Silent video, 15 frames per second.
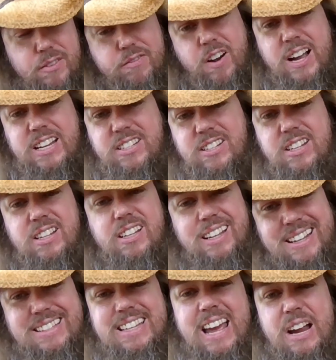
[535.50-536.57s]
The fight
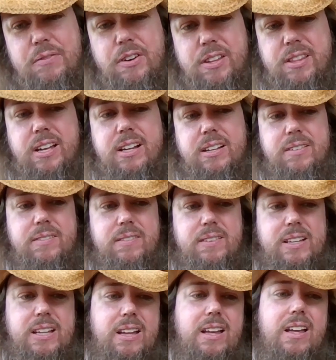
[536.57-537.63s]
is everything.
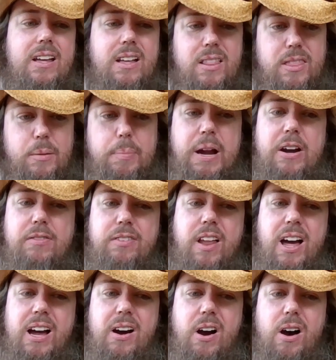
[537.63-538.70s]
The pair
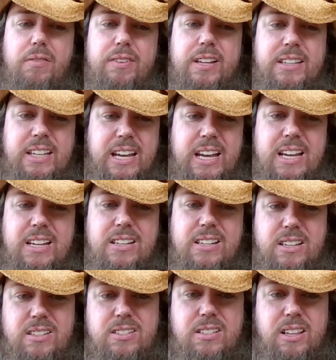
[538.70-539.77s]
fly off, and the
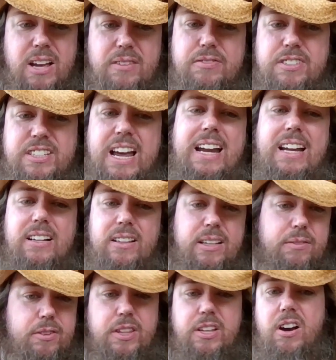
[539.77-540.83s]
end is left
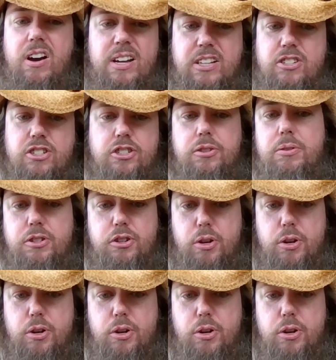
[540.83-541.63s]
dangling for the audience to